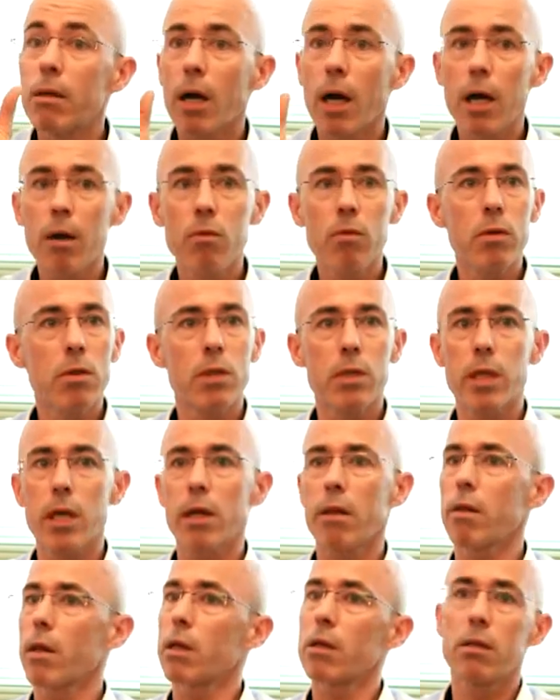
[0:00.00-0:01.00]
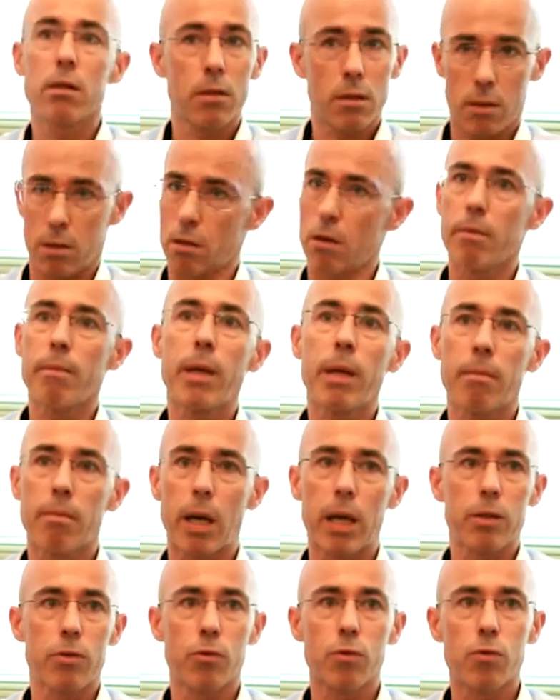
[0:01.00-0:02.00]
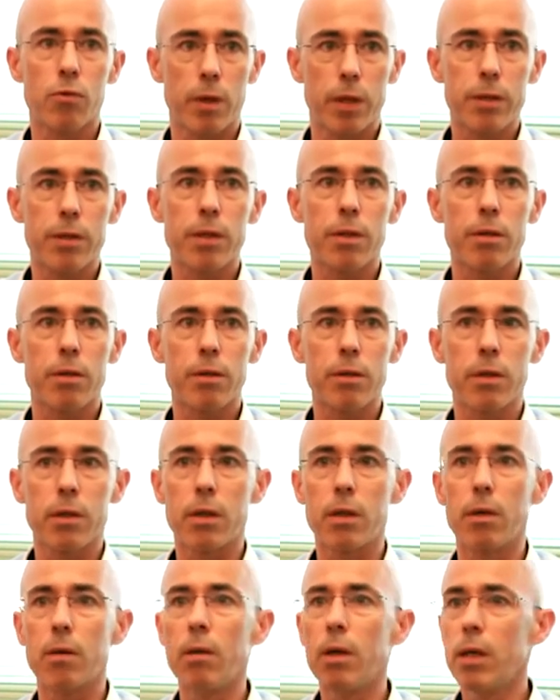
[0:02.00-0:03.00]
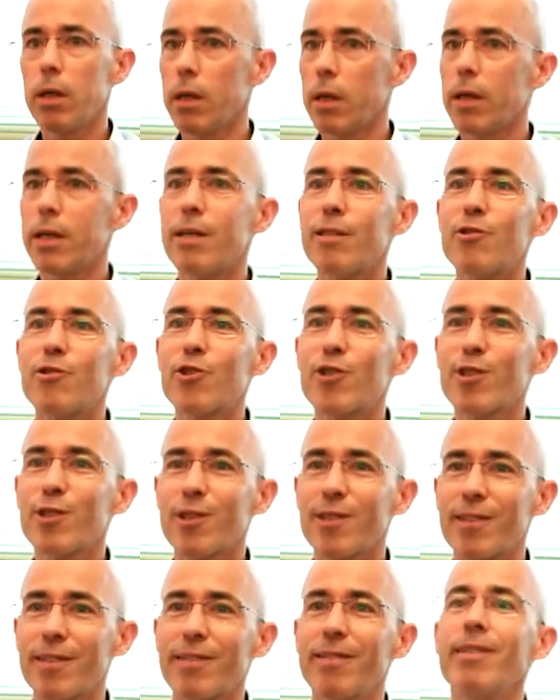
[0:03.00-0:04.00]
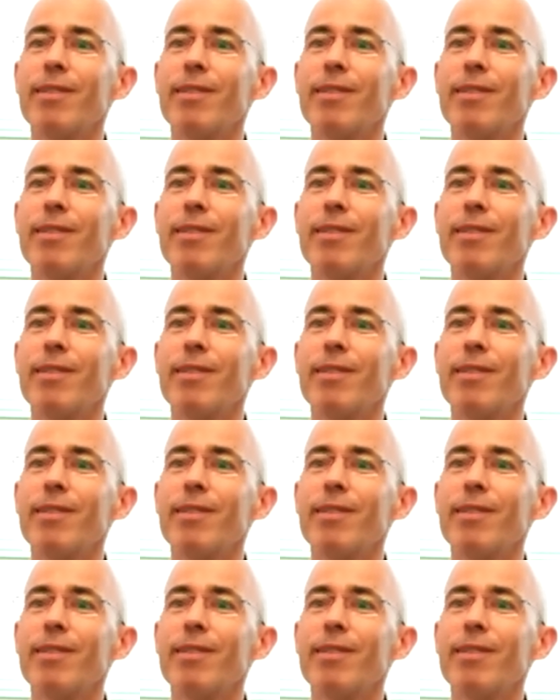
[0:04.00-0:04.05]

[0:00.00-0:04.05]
I would say that coming back to 20 years ago, he's just